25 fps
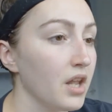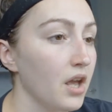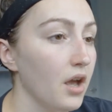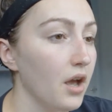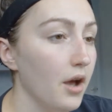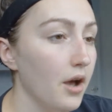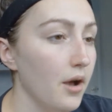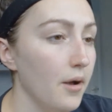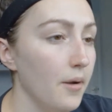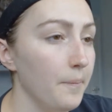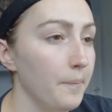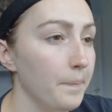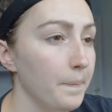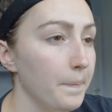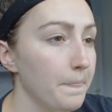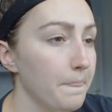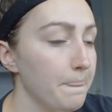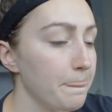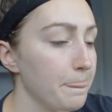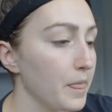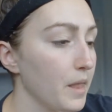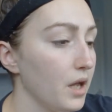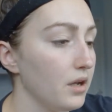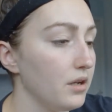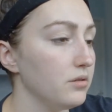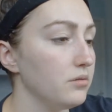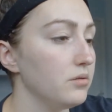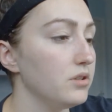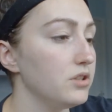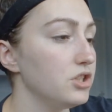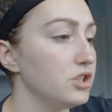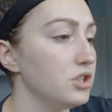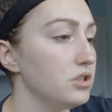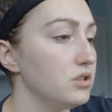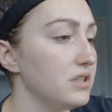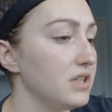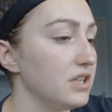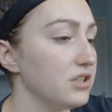I always
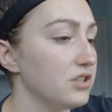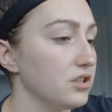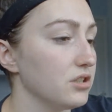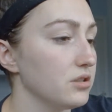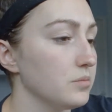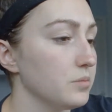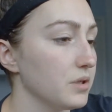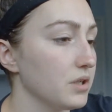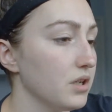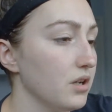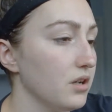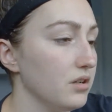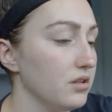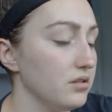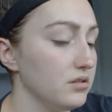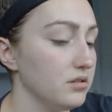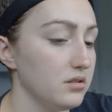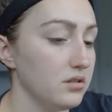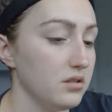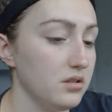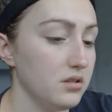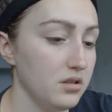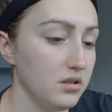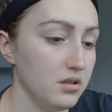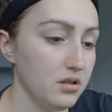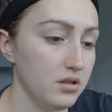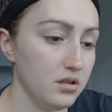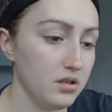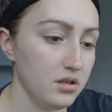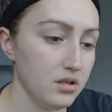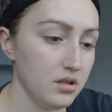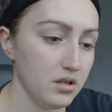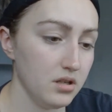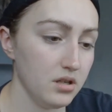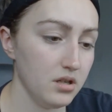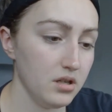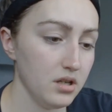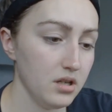use it just because
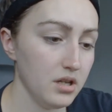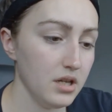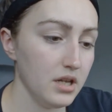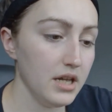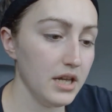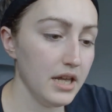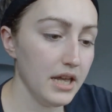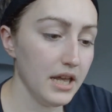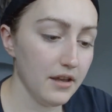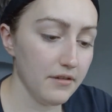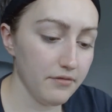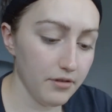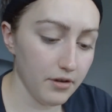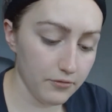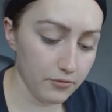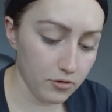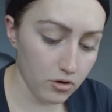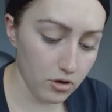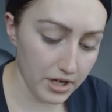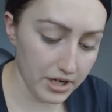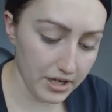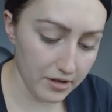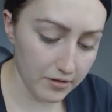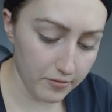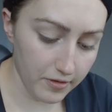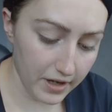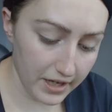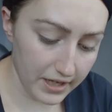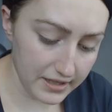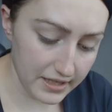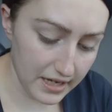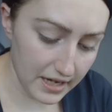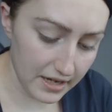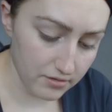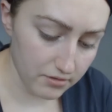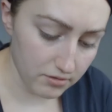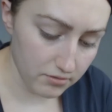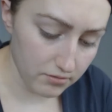if I've got any fake
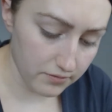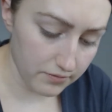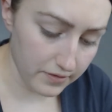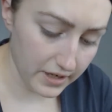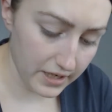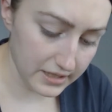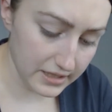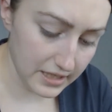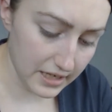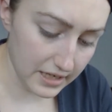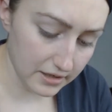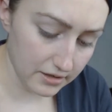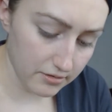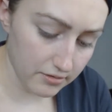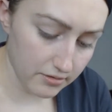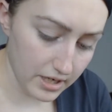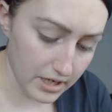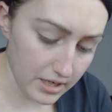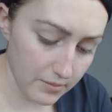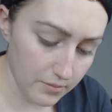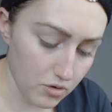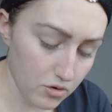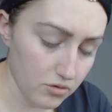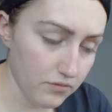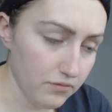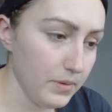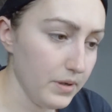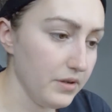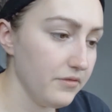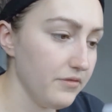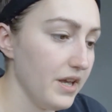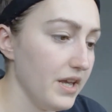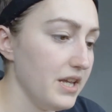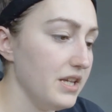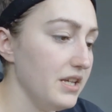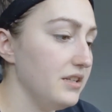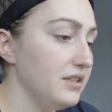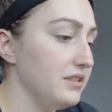tan or fake tan cream on my
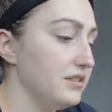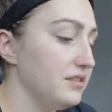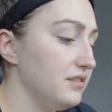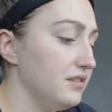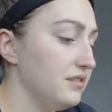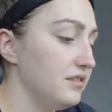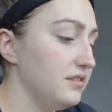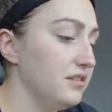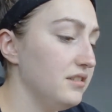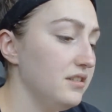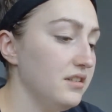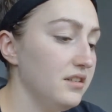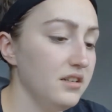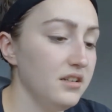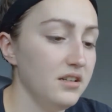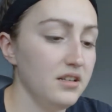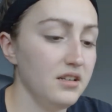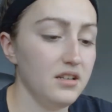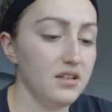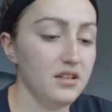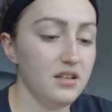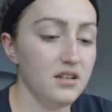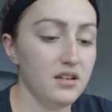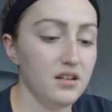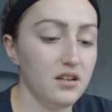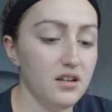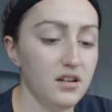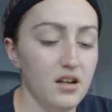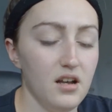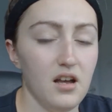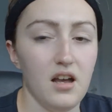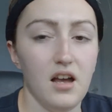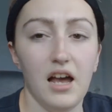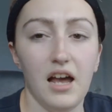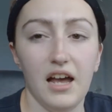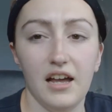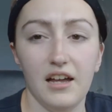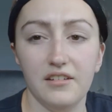face
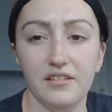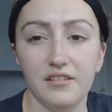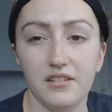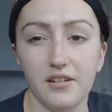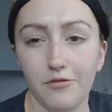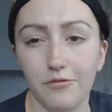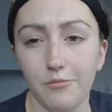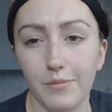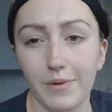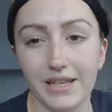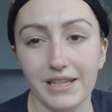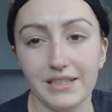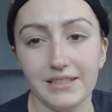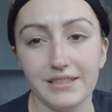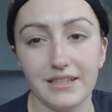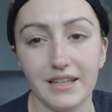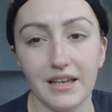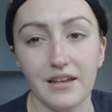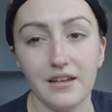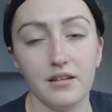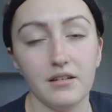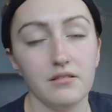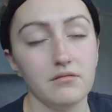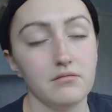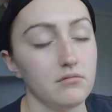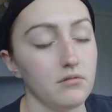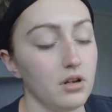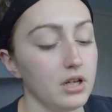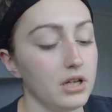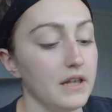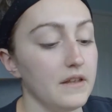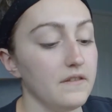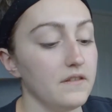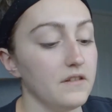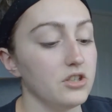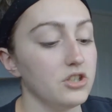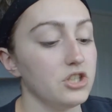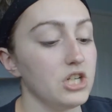and I've missed it like
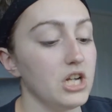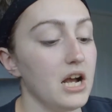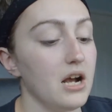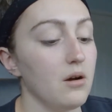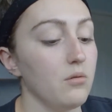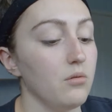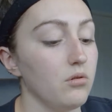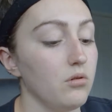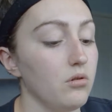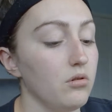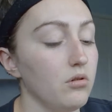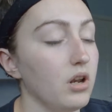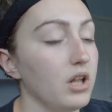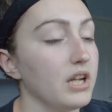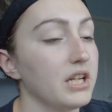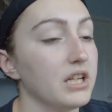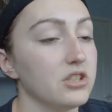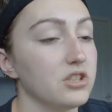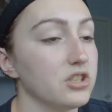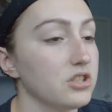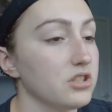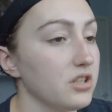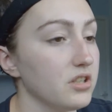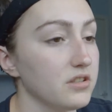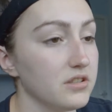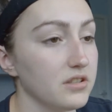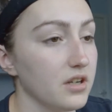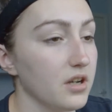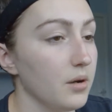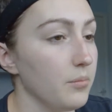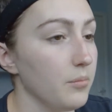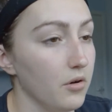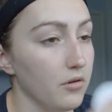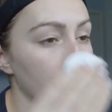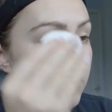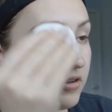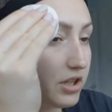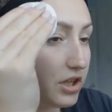in the shower, or like it just doesn't
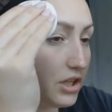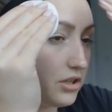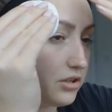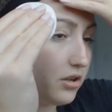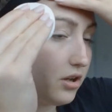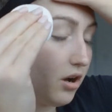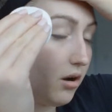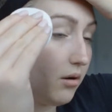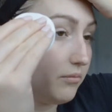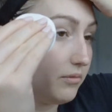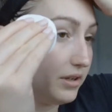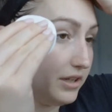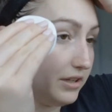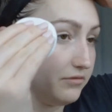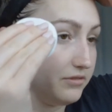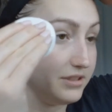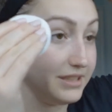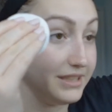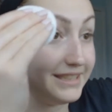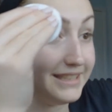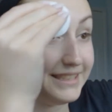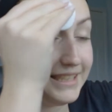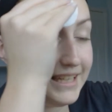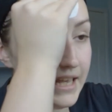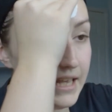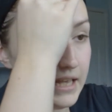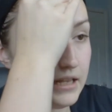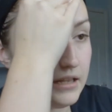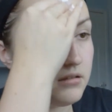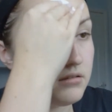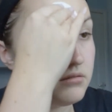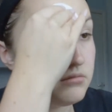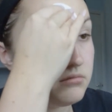come off, like you can't really obviously see